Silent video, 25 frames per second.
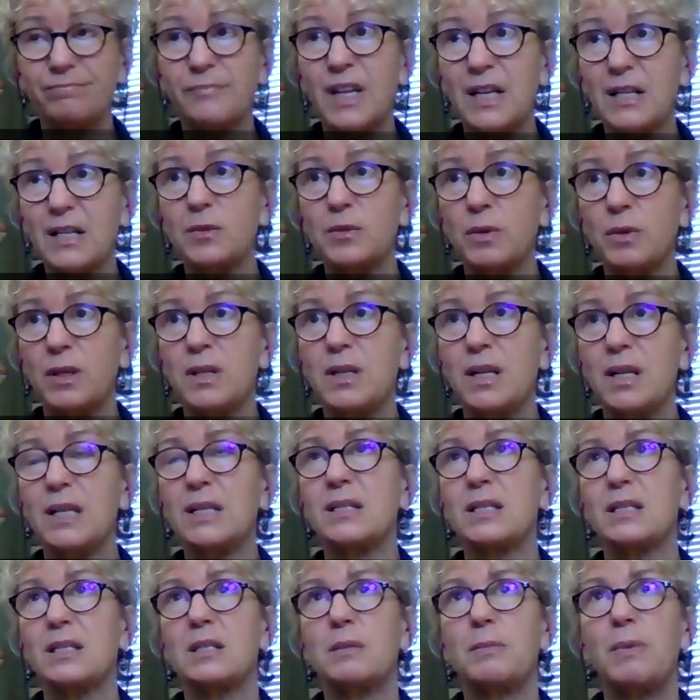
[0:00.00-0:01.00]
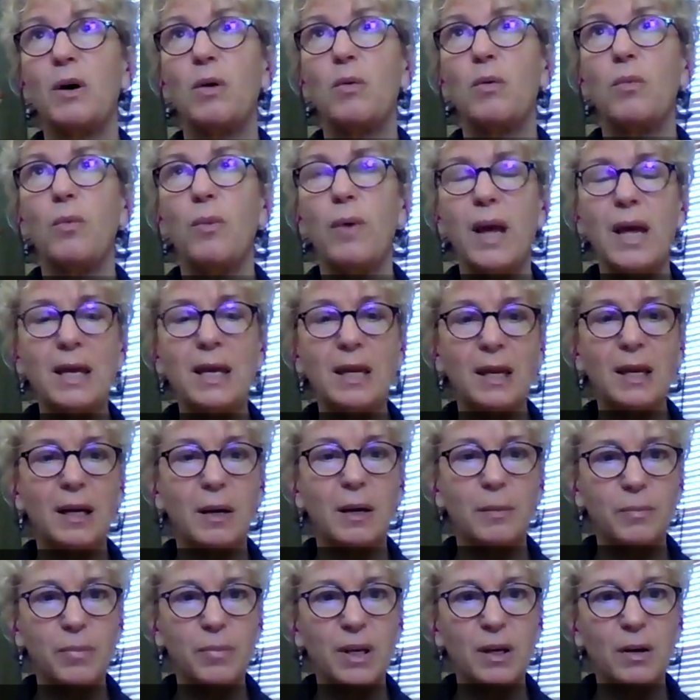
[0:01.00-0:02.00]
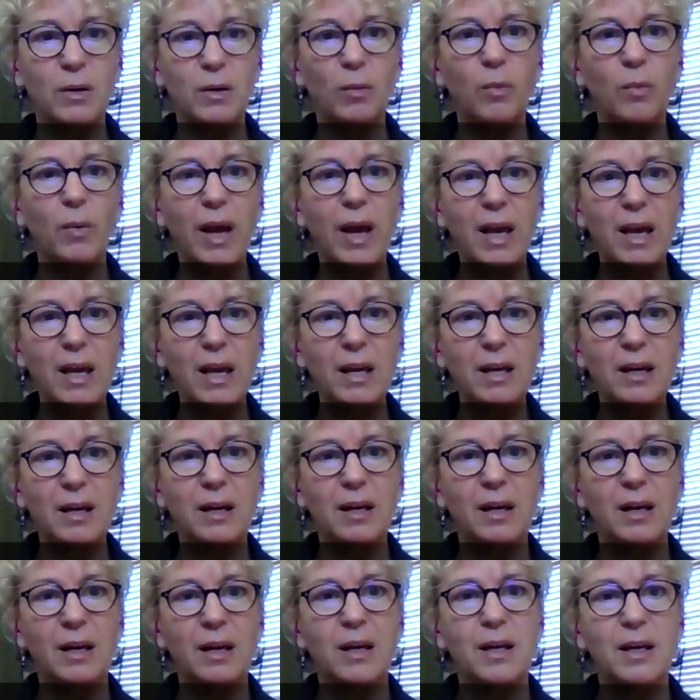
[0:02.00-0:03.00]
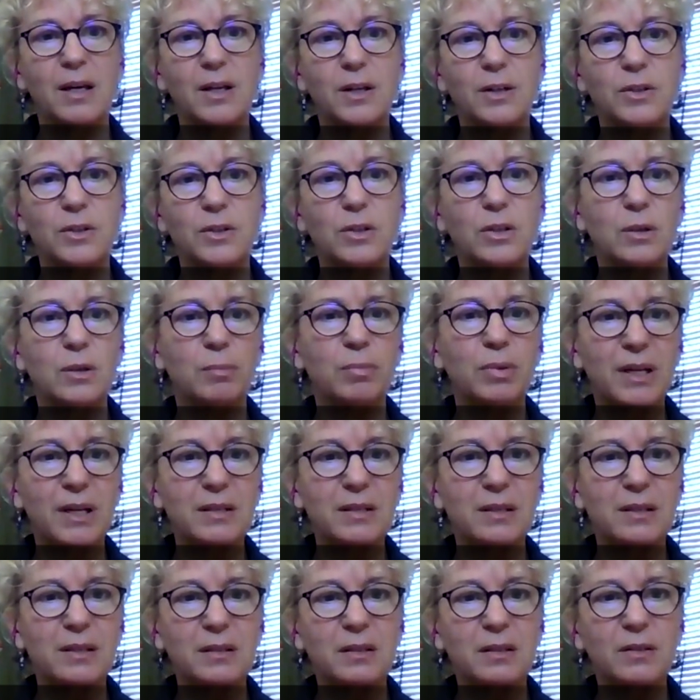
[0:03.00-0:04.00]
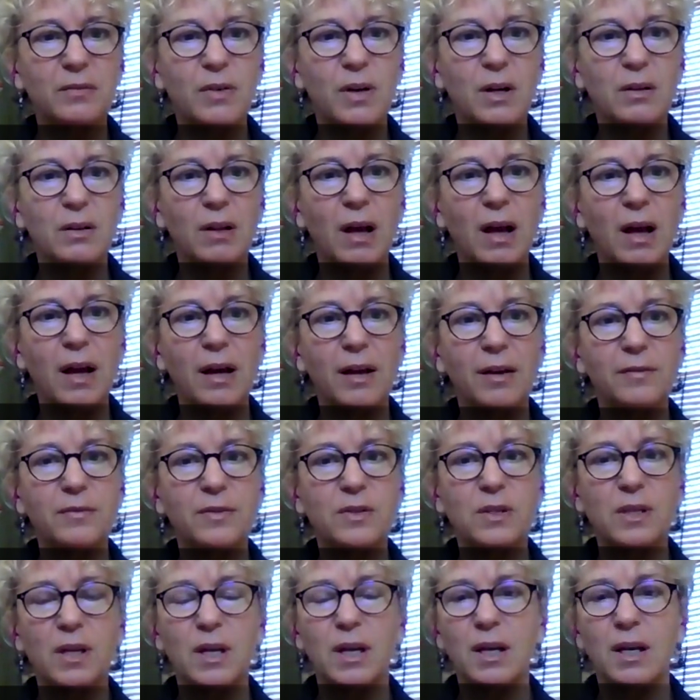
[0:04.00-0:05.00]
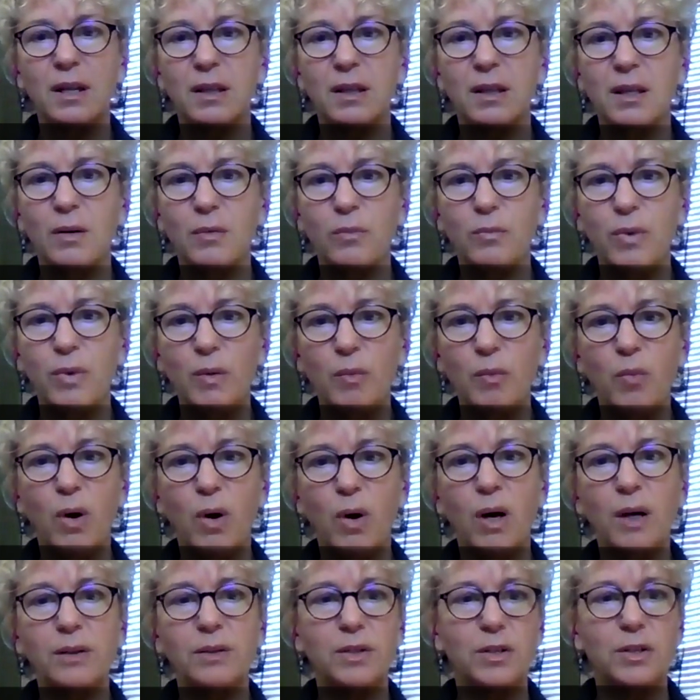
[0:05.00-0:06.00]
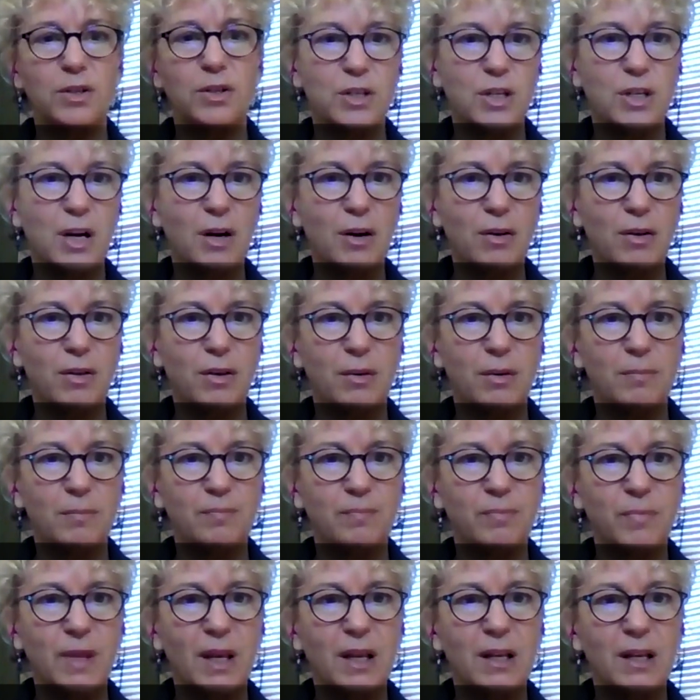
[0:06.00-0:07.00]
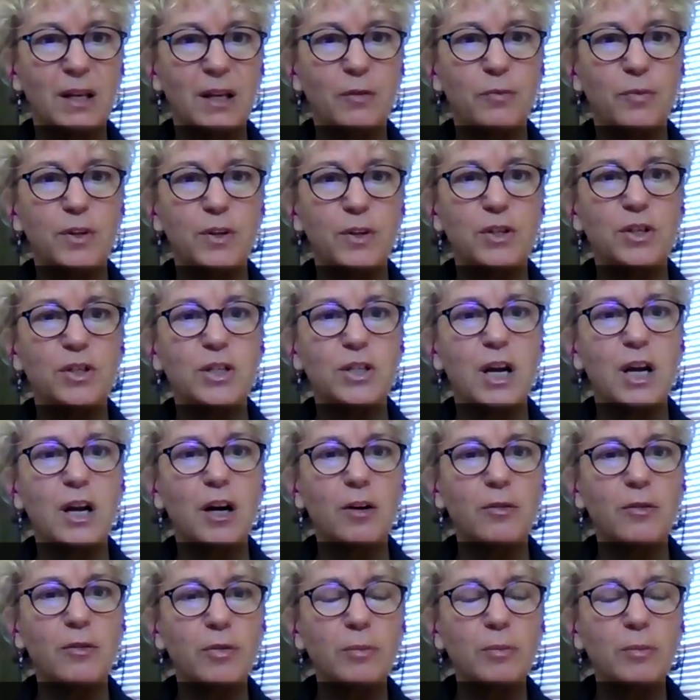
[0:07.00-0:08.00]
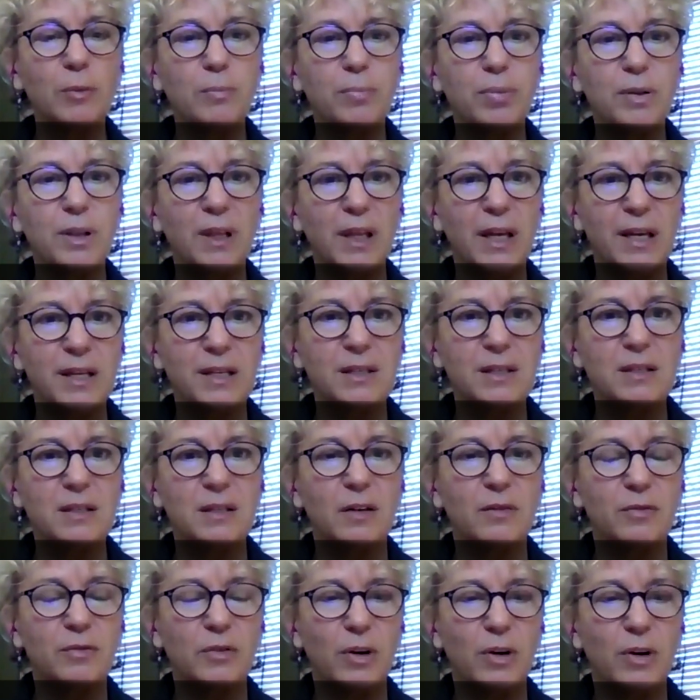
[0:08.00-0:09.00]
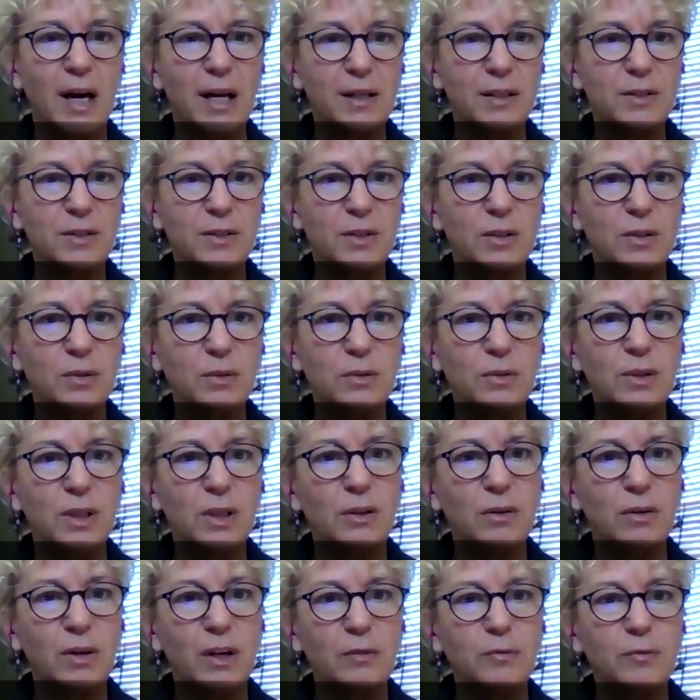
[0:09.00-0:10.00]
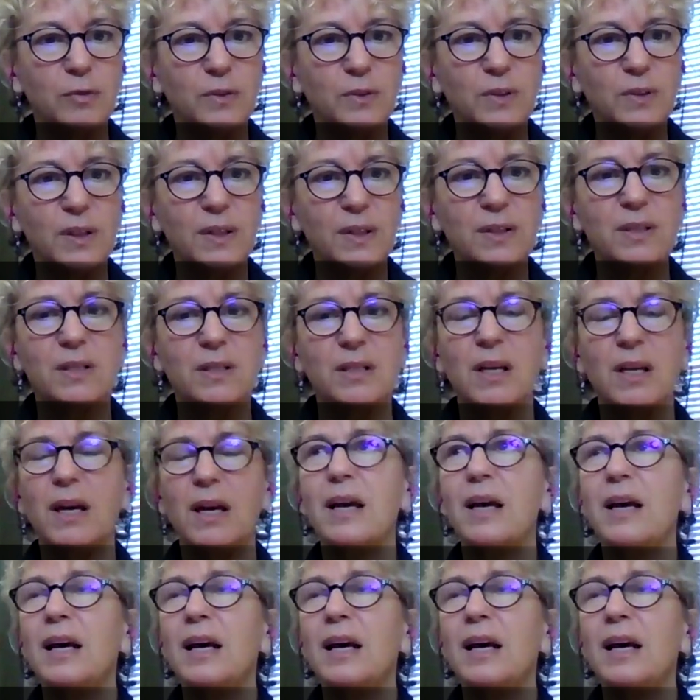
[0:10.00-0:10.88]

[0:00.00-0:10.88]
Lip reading: that's what it is. It's about waking up, being awake to the blessings of our lives, that we want to share them. And if we share from a place of gratitude and gratefulness,